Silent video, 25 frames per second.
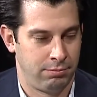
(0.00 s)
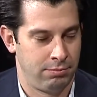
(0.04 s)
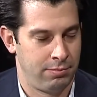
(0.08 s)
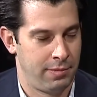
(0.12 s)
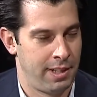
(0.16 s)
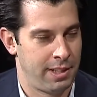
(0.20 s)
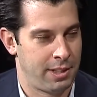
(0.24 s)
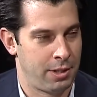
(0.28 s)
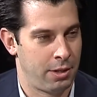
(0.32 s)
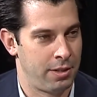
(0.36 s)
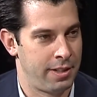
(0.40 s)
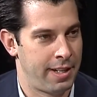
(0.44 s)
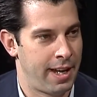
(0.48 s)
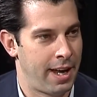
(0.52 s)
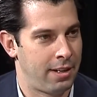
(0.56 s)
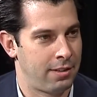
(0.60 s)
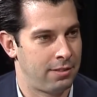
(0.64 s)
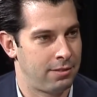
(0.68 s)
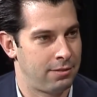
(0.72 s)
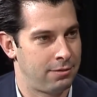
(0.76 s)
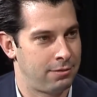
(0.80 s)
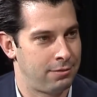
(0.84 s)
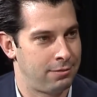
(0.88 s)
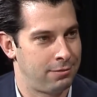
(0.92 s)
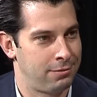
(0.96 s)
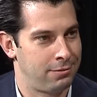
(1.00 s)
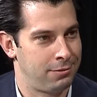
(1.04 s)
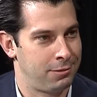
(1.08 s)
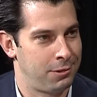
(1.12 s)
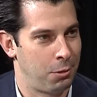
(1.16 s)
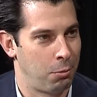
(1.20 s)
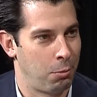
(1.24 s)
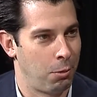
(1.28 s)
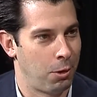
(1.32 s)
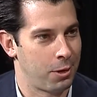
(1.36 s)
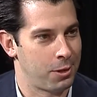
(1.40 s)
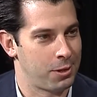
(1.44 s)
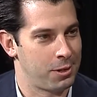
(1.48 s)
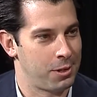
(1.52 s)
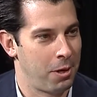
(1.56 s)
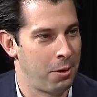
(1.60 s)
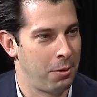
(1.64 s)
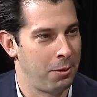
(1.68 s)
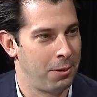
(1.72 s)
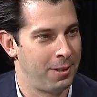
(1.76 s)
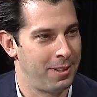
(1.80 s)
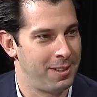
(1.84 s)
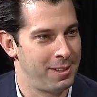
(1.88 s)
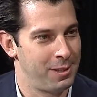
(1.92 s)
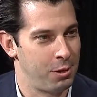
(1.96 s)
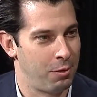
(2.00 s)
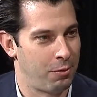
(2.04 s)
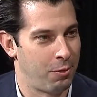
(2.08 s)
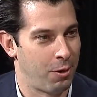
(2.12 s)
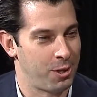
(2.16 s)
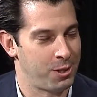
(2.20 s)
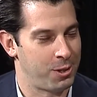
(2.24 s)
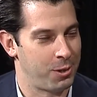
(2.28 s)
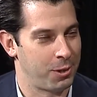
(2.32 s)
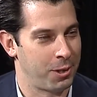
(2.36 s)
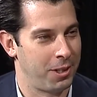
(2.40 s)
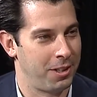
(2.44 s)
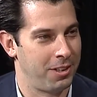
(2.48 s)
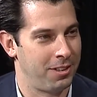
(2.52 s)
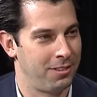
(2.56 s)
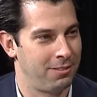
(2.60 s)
it turned out to work. So far, so good.